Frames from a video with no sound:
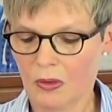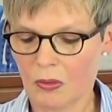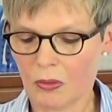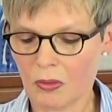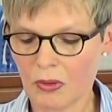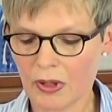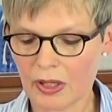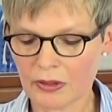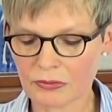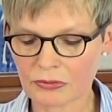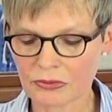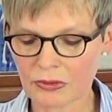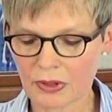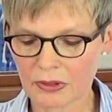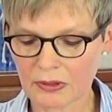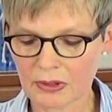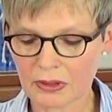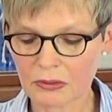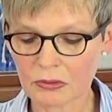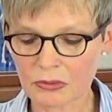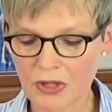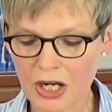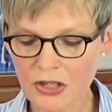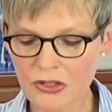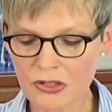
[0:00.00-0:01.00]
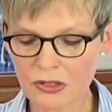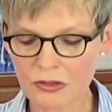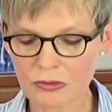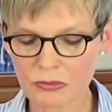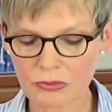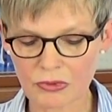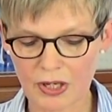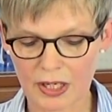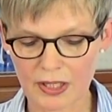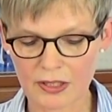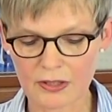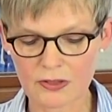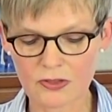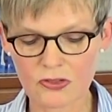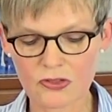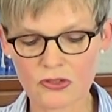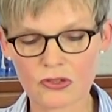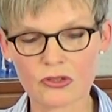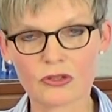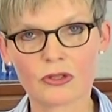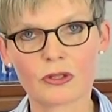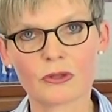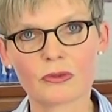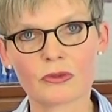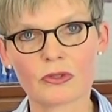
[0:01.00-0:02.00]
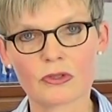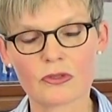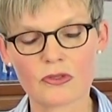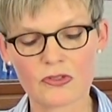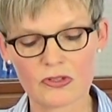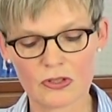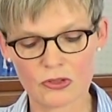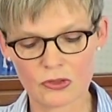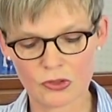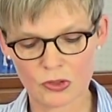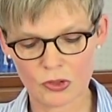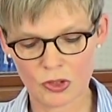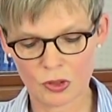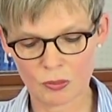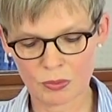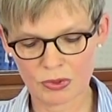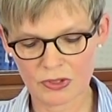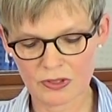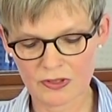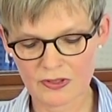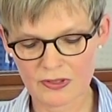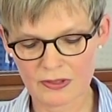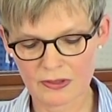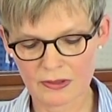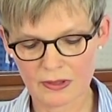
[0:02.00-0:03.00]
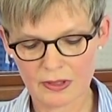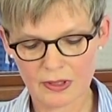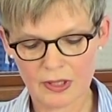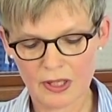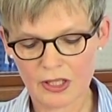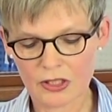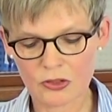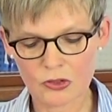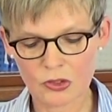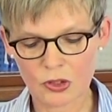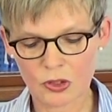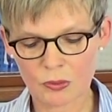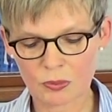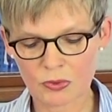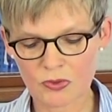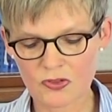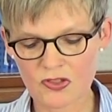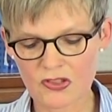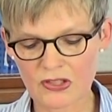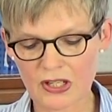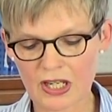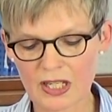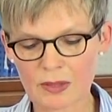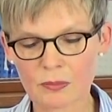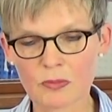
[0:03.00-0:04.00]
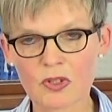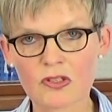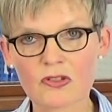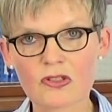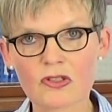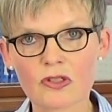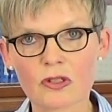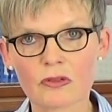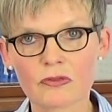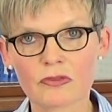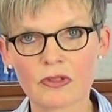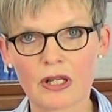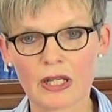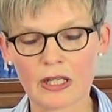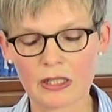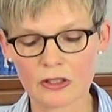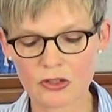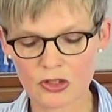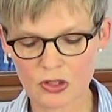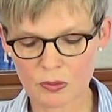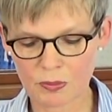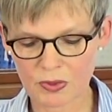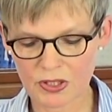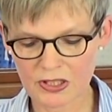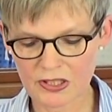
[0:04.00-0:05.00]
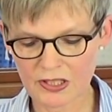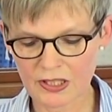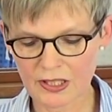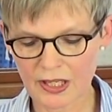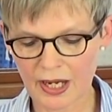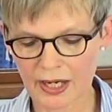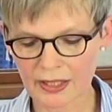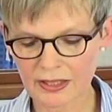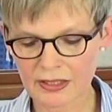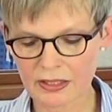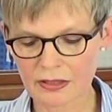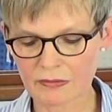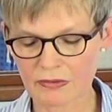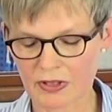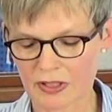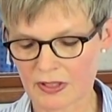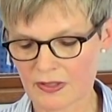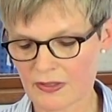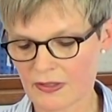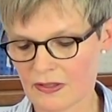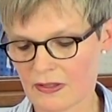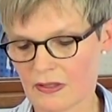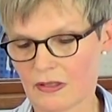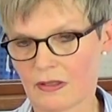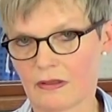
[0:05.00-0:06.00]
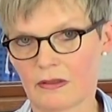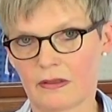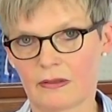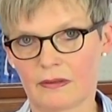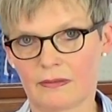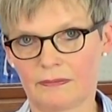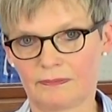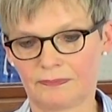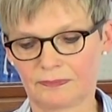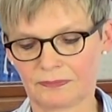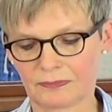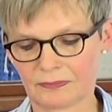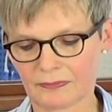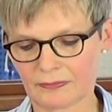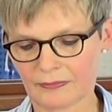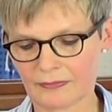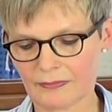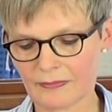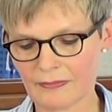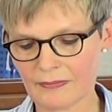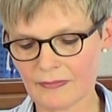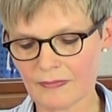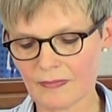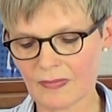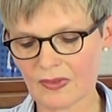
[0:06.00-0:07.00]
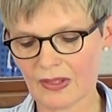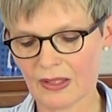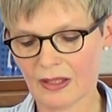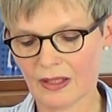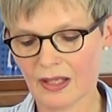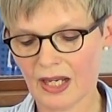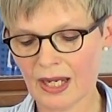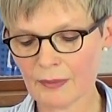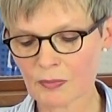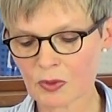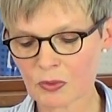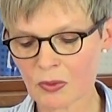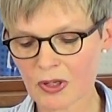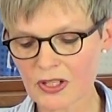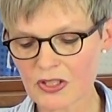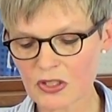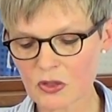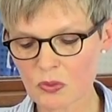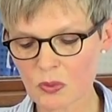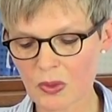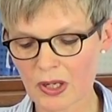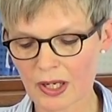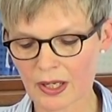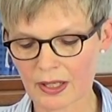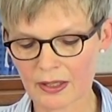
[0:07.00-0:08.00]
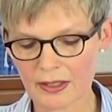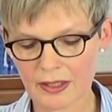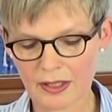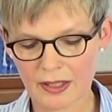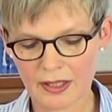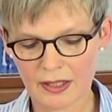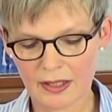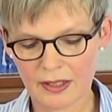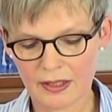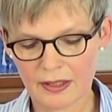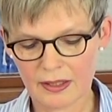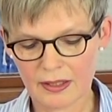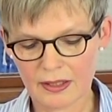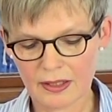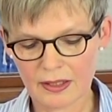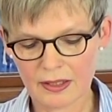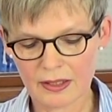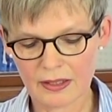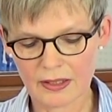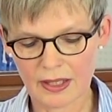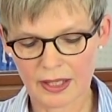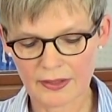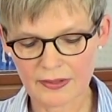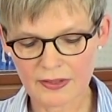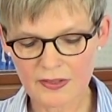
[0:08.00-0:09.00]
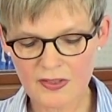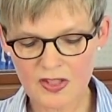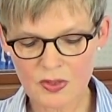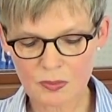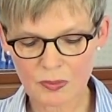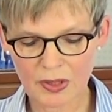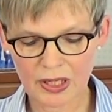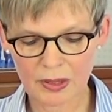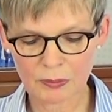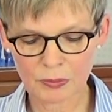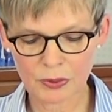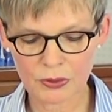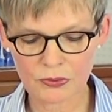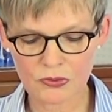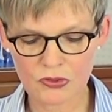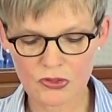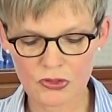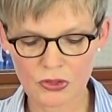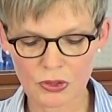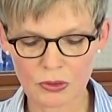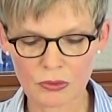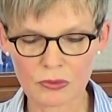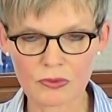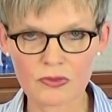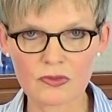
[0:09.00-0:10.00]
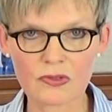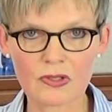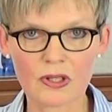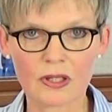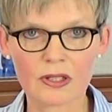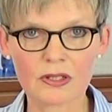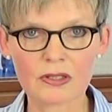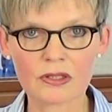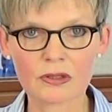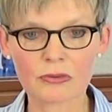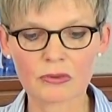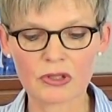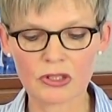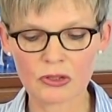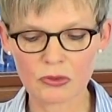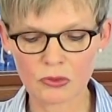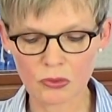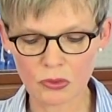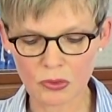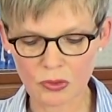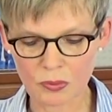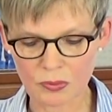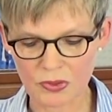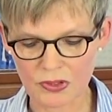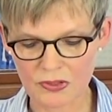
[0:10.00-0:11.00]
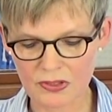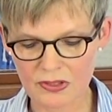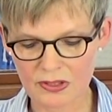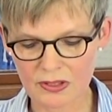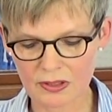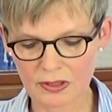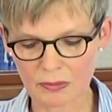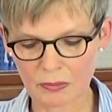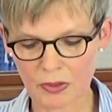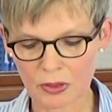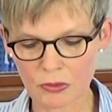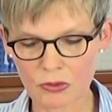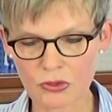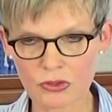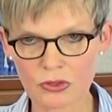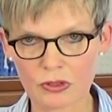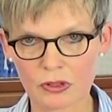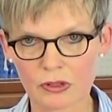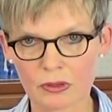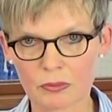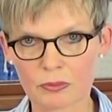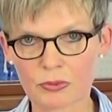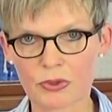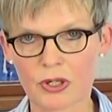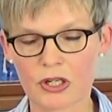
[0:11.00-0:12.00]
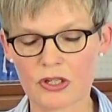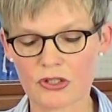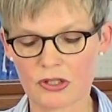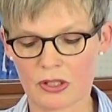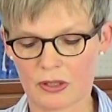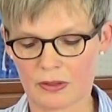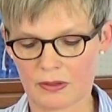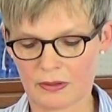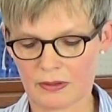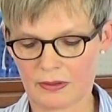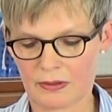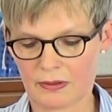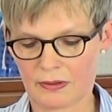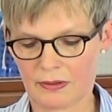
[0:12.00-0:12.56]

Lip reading: Or have Russian-raised students interpret statements of LGBT activists? I'm quite aware that this may put students under enormous emotional pressure.